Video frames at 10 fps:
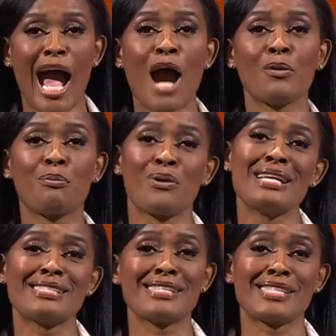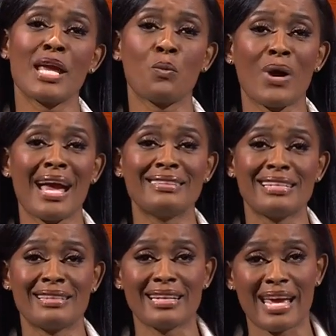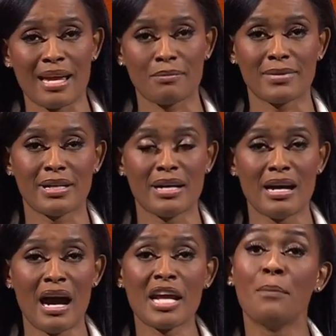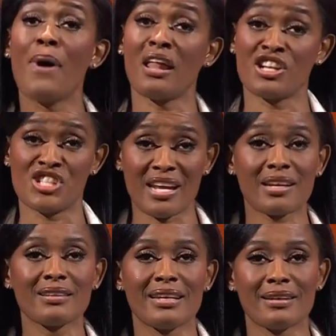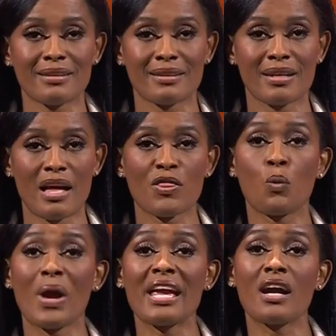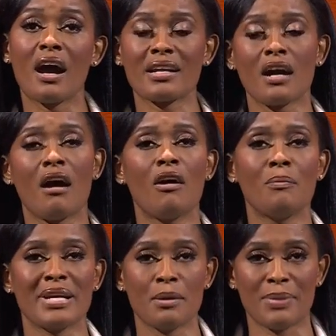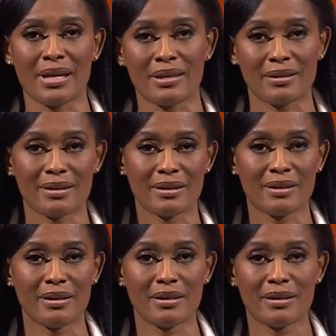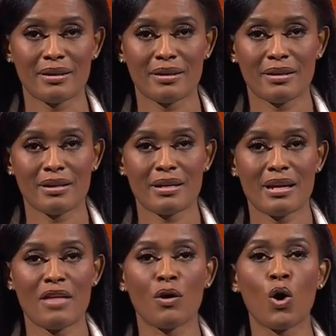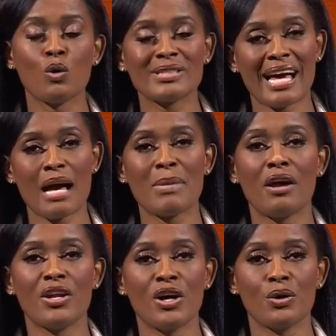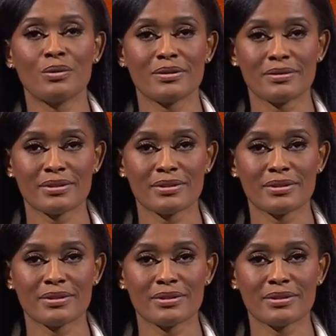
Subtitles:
I'll embrace the same way I did the game, unapologetically, the way God called me to be. And the whole time I'll know,